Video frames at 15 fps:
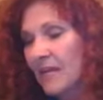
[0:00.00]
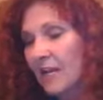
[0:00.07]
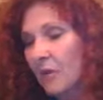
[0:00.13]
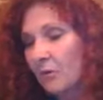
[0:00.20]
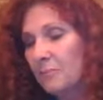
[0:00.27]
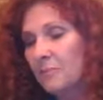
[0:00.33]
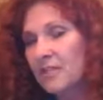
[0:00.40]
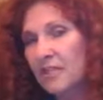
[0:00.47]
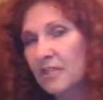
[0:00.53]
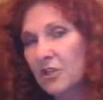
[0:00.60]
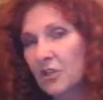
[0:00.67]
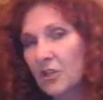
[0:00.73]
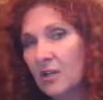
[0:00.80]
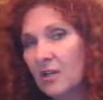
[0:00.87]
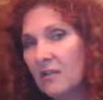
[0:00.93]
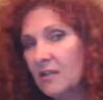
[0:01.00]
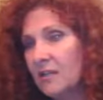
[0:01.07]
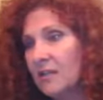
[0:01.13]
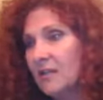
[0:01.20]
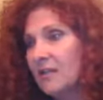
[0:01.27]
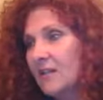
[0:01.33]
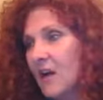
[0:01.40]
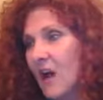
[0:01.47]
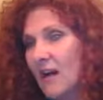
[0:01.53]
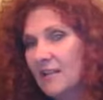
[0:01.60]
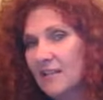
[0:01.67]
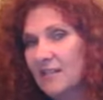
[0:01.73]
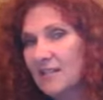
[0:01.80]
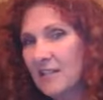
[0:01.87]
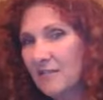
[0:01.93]
help decrease
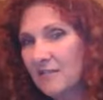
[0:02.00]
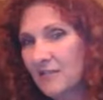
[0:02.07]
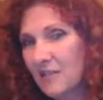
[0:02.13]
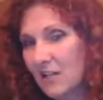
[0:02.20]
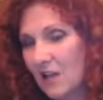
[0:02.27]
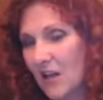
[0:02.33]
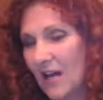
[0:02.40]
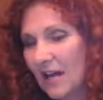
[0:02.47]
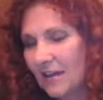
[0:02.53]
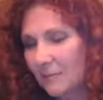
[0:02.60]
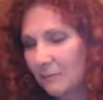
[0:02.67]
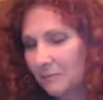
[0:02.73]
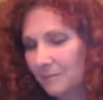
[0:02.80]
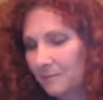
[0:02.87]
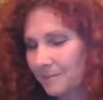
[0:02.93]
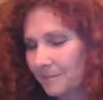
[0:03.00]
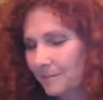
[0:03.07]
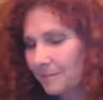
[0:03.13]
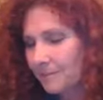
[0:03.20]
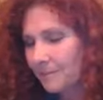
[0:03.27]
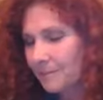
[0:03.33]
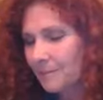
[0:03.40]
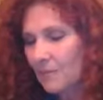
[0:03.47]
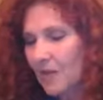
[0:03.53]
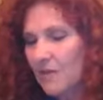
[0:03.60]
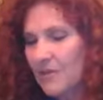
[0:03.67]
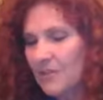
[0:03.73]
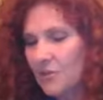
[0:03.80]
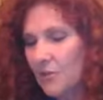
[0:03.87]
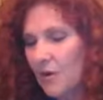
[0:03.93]
cognitive decline.
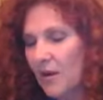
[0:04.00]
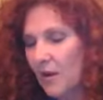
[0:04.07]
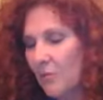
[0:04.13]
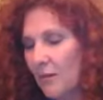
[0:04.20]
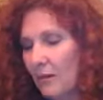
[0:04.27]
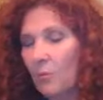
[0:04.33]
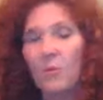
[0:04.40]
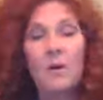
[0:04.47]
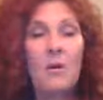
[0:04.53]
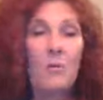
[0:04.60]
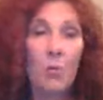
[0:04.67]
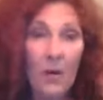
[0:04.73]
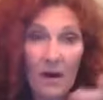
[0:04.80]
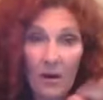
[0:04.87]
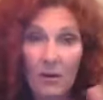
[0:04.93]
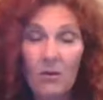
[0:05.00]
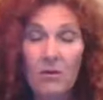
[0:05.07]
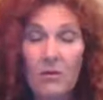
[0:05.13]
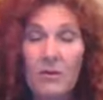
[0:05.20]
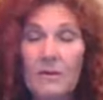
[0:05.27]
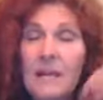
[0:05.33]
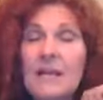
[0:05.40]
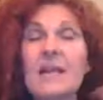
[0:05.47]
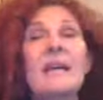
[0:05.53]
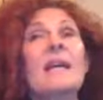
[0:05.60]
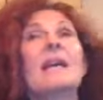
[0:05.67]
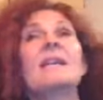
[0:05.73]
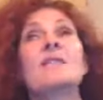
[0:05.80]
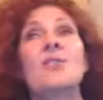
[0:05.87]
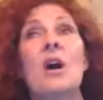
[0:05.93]
This will help well.
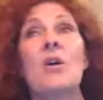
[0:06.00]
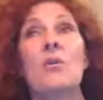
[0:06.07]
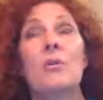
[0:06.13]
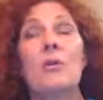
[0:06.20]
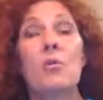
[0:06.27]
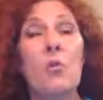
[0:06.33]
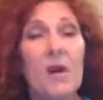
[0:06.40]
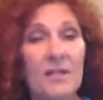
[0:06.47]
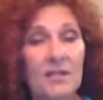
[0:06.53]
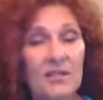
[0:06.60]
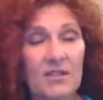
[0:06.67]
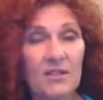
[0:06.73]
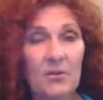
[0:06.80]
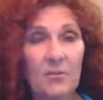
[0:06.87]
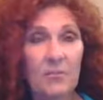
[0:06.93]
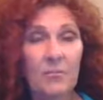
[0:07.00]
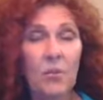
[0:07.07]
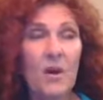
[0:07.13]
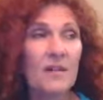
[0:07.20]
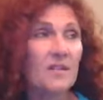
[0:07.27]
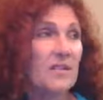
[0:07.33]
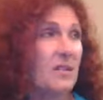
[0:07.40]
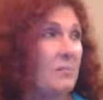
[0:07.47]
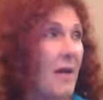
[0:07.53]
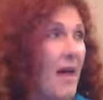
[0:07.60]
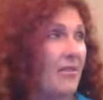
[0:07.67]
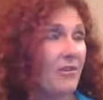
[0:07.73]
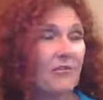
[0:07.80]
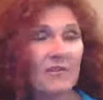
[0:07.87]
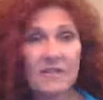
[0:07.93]
So what's the what's the
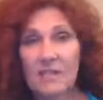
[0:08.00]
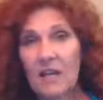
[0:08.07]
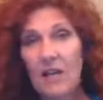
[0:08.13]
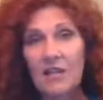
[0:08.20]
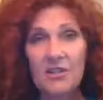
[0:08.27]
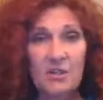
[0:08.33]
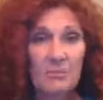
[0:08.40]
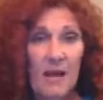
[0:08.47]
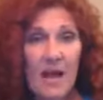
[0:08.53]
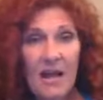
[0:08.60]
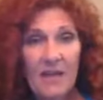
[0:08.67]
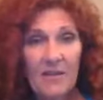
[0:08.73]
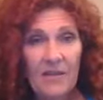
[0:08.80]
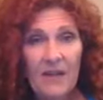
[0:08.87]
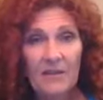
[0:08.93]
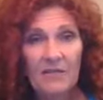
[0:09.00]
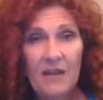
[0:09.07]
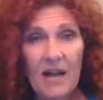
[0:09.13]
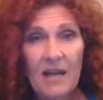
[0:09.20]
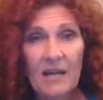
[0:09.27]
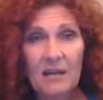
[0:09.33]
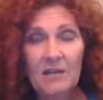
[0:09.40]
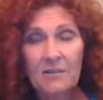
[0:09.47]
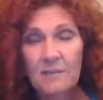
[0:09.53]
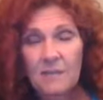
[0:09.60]
pathophysiology behind that, right?